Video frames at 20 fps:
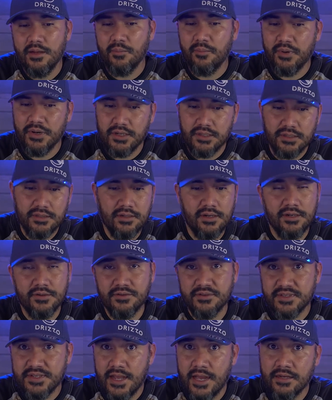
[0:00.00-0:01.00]
But
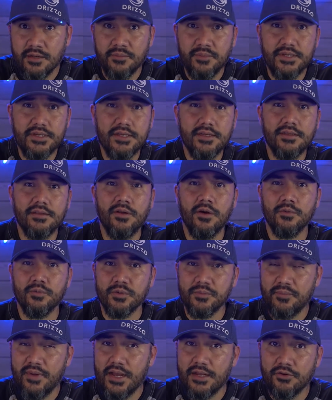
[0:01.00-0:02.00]
understandably, those
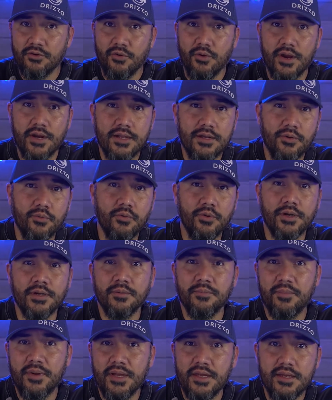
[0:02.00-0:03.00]
with bad credit, we're gonna
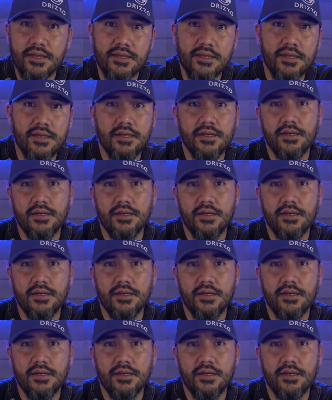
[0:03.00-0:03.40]
pay